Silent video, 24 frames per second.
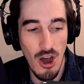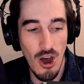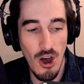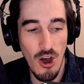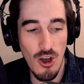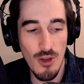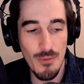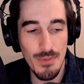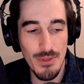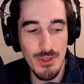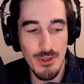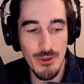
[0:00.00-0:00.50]

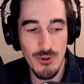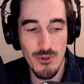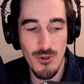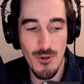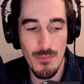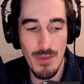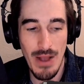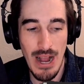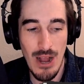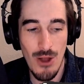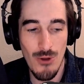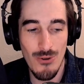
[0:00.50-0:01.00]
All
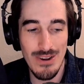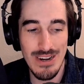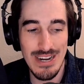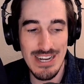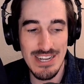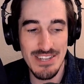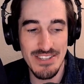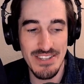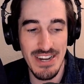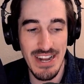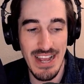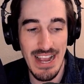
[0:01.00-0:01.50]
political power
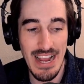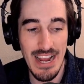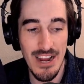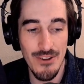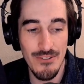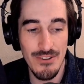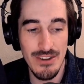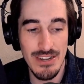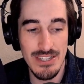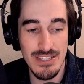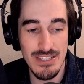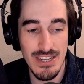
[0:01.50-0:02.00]
is
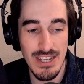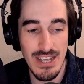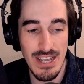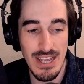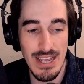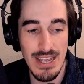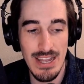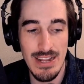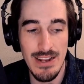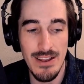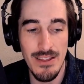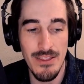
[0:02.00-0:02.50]
inherent
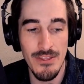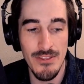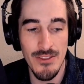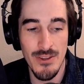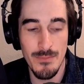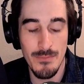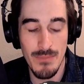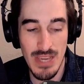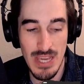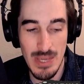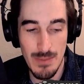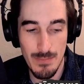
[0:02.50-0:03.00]
in
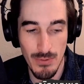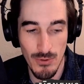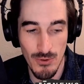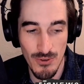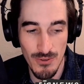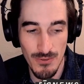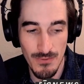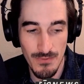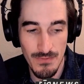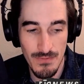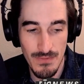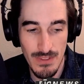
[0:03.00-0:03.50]
the
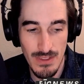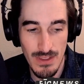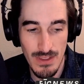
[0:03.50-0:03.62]
people.